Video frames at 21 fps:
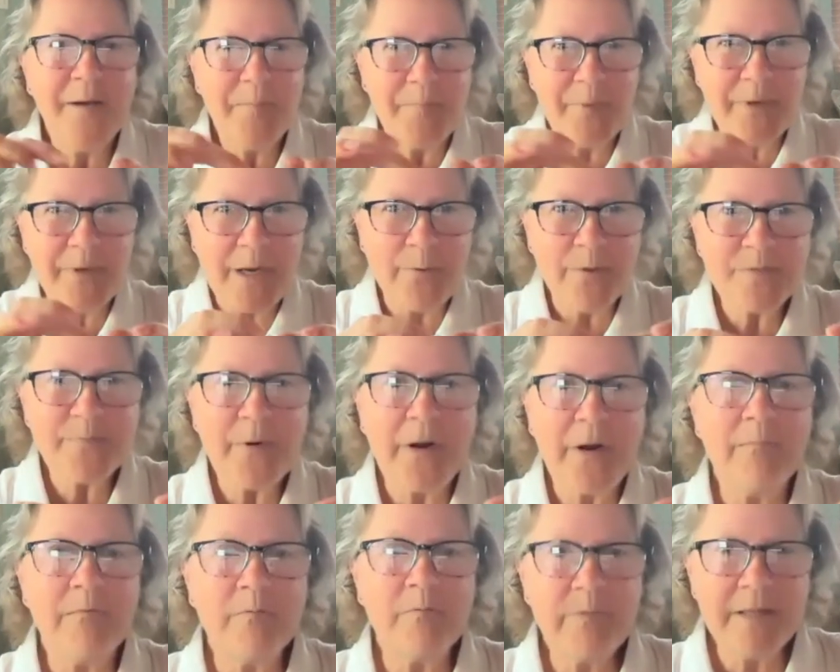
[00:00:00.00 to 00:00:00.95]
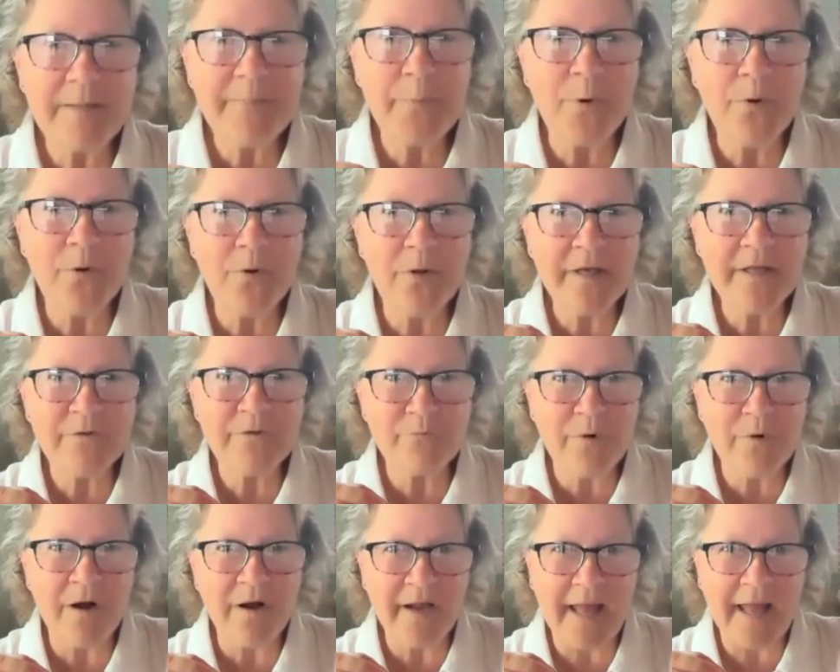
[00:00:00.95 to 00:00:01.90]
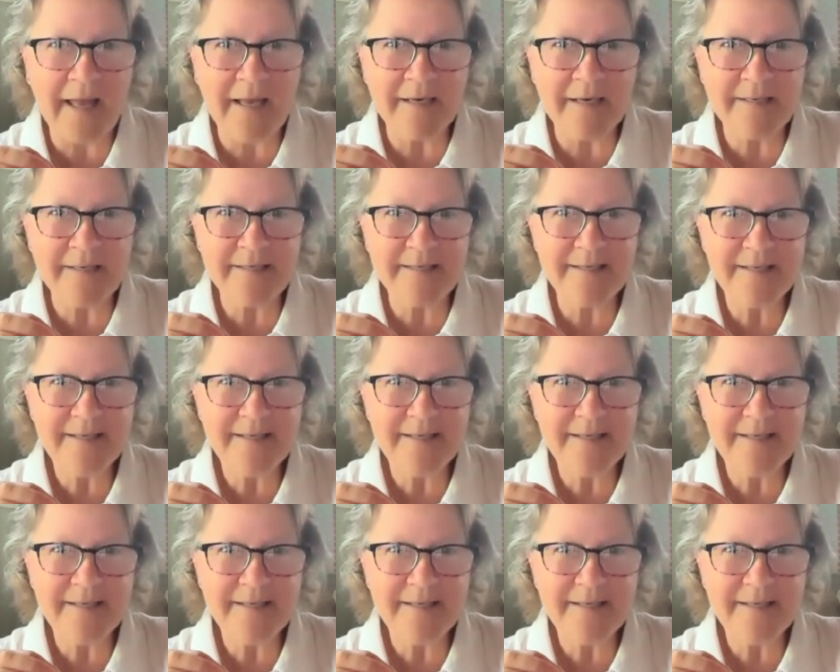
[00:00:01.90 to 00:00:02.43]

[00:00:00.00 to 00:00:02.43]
but I was probably pulling the wrong end.